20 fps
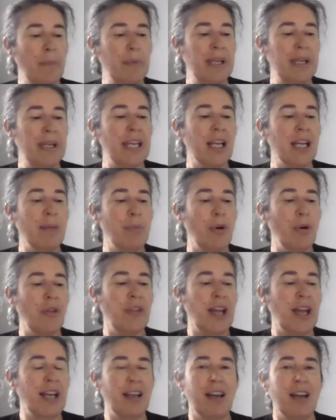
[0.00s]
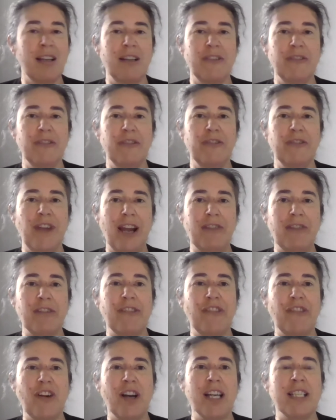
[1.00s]
picking up on that kind of
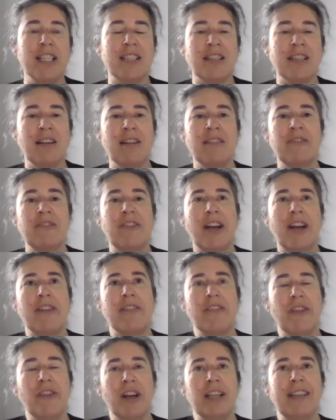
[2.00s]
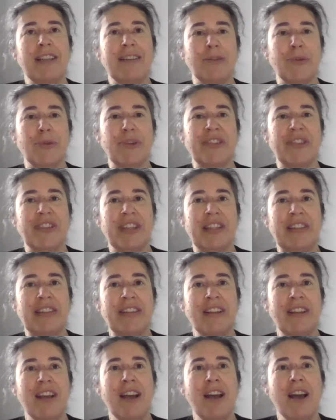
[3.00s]
verified and unverified sources,
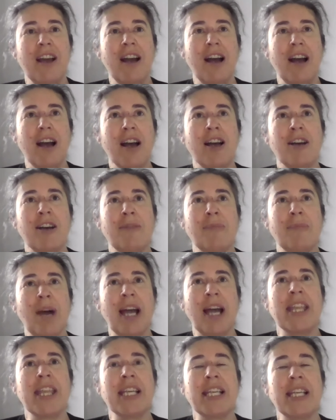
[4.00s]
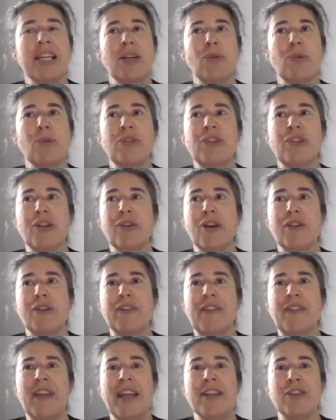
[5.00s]
um, I think it also
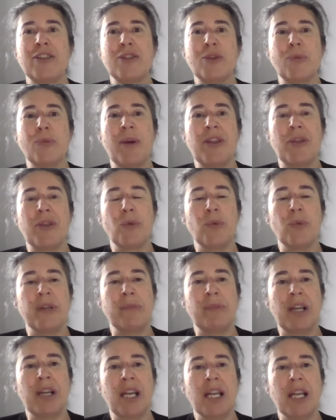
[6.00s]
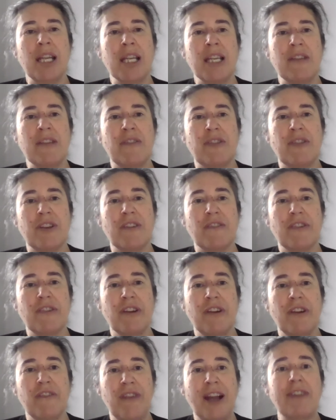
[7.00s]
goes then to whether we believe that
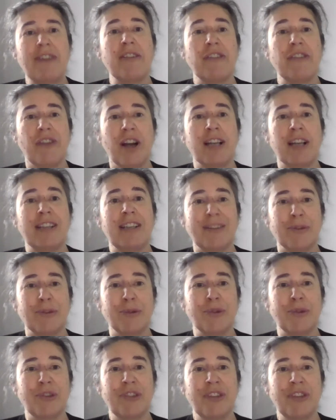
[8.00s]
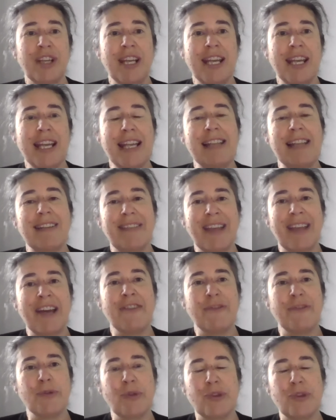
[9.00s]
a verified source is
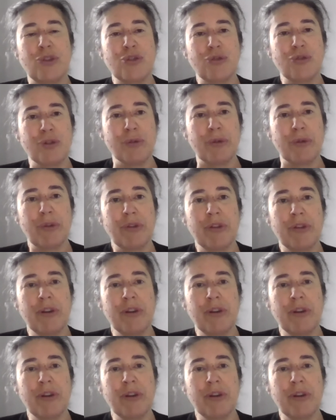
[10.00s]
therefore the truth.